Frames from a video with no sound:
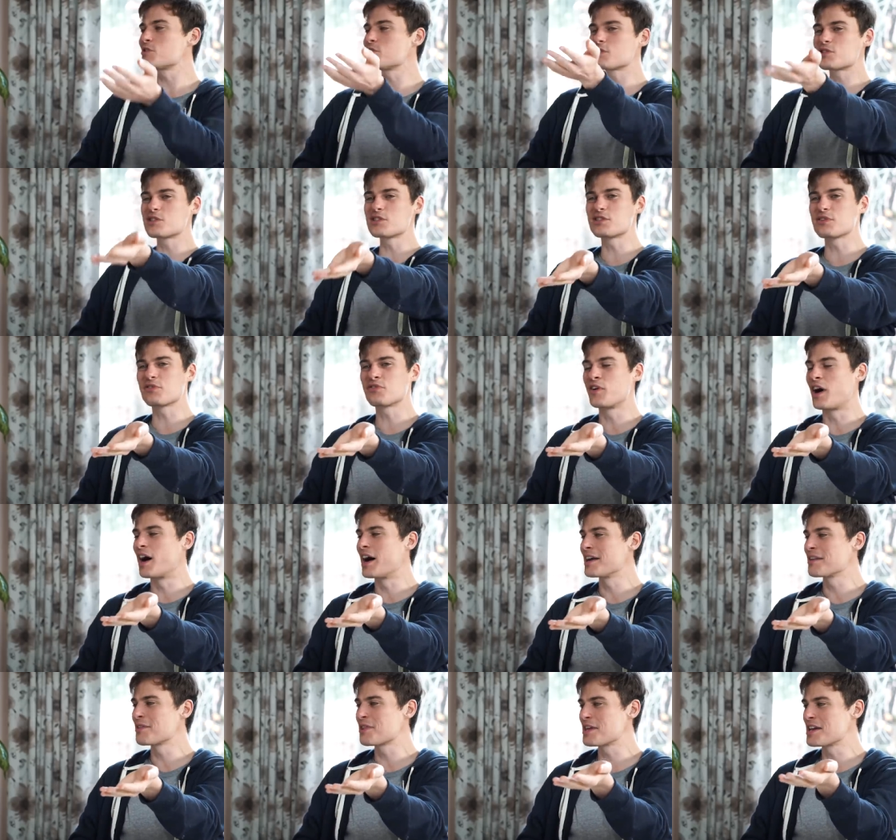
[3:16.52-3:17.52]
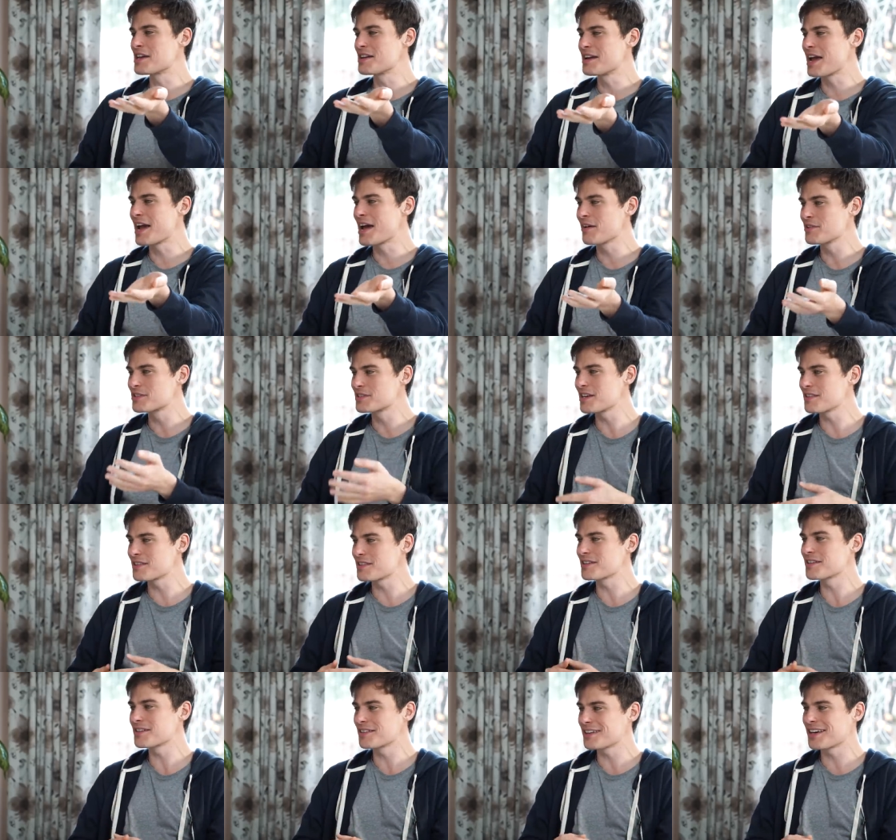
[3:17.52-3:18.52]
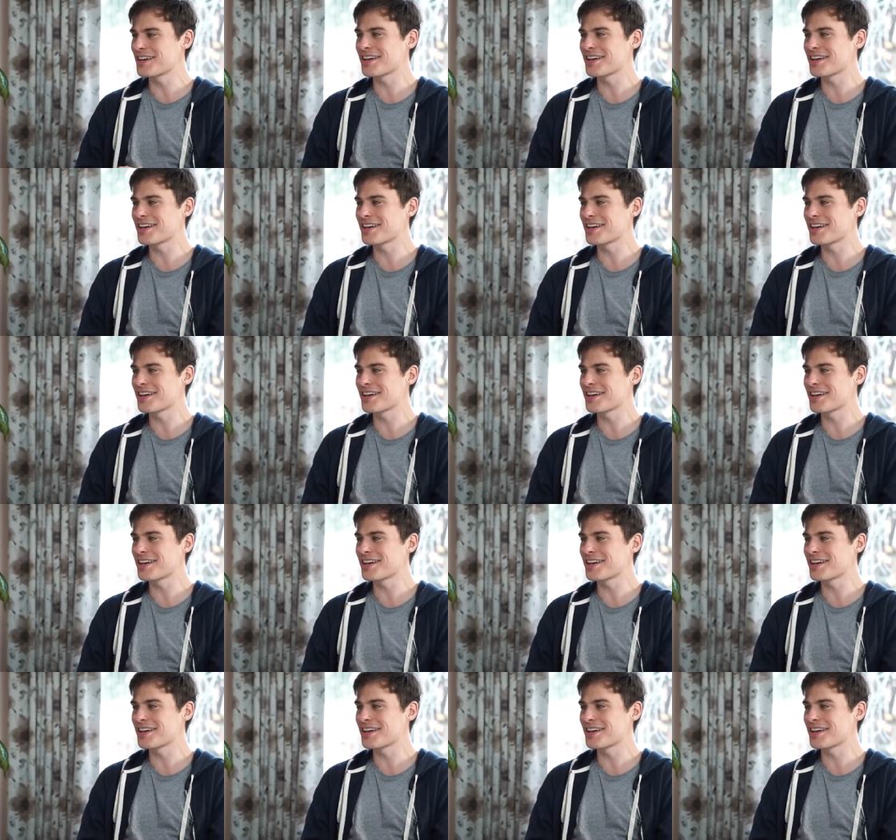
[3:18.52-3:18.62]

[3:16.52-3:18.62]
it just a defiant thing now? Is that the yeah?